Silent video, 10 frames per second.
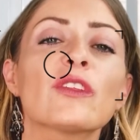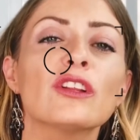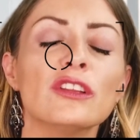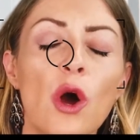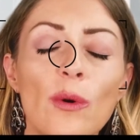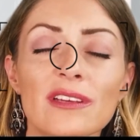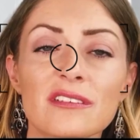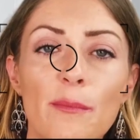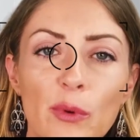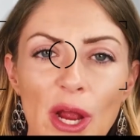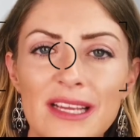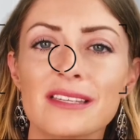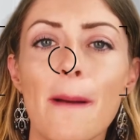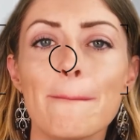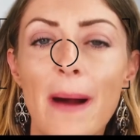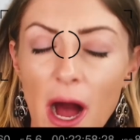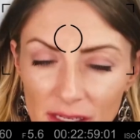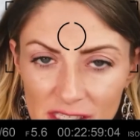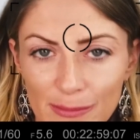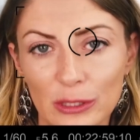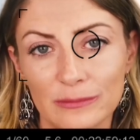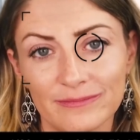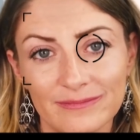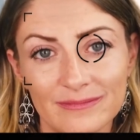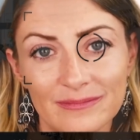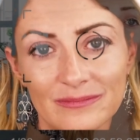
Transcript: for the lowest price possible. If you're